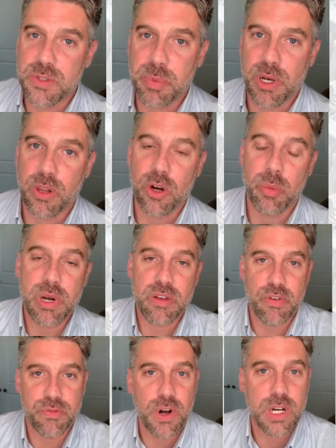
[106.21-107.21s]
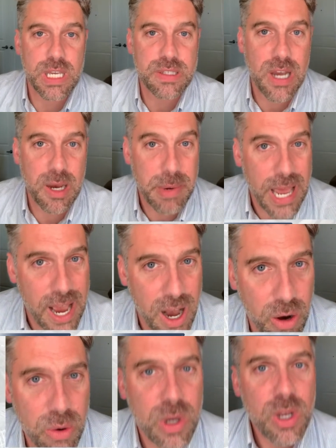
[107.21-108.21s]
It's been a little bit of a funky time
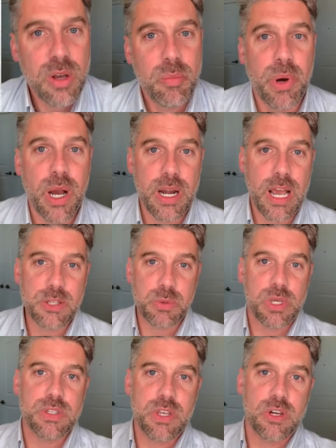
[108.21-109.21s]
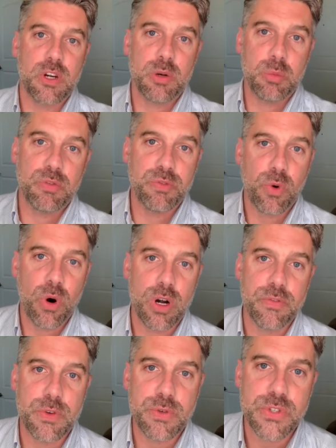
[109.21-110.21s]
now, but as we continue to move forward,
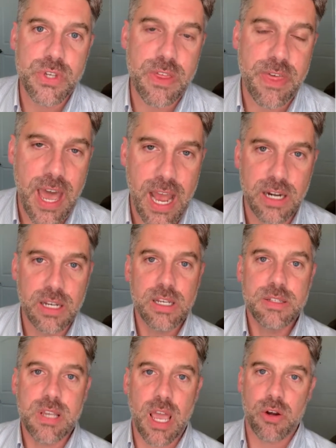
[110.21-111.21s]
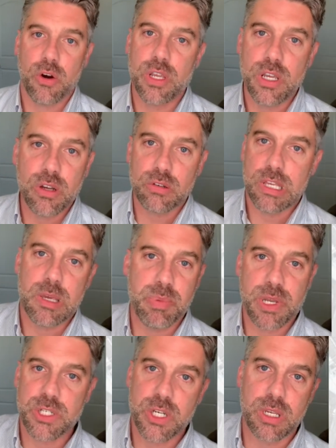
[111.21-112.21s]
if you see that 10-year yield keep
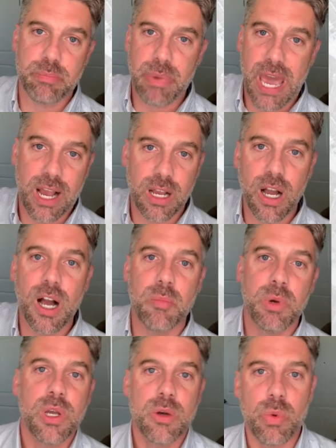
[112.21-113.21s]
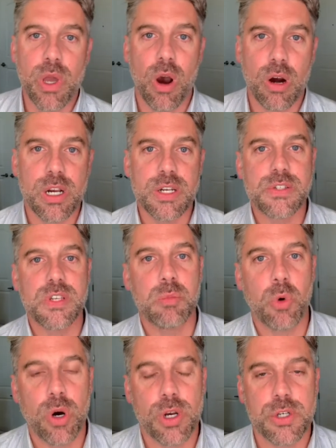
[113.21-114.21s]
inching back up, we are going to see
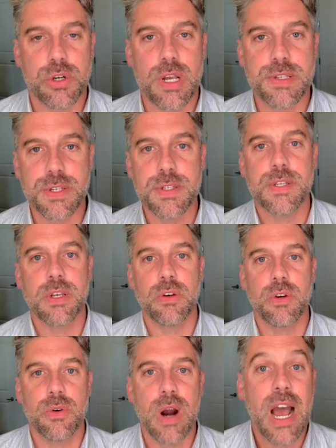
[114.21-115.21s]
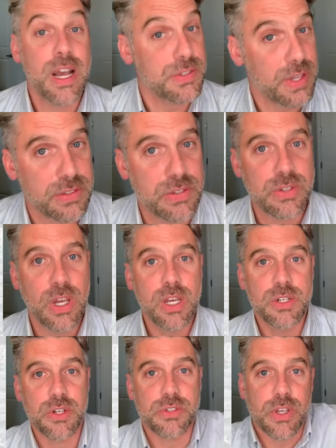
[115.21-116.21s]
mortgage rates continue to rise. That's
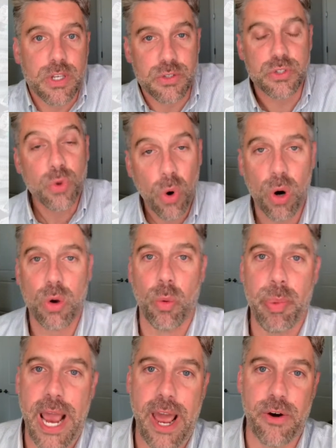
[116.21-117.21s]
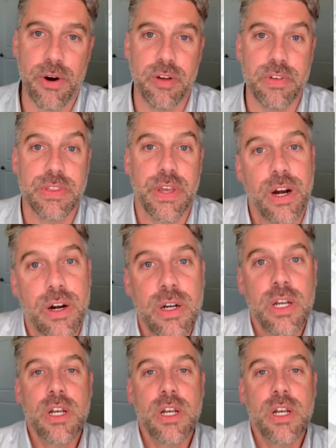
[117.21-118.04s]
just the historical pattern of it there.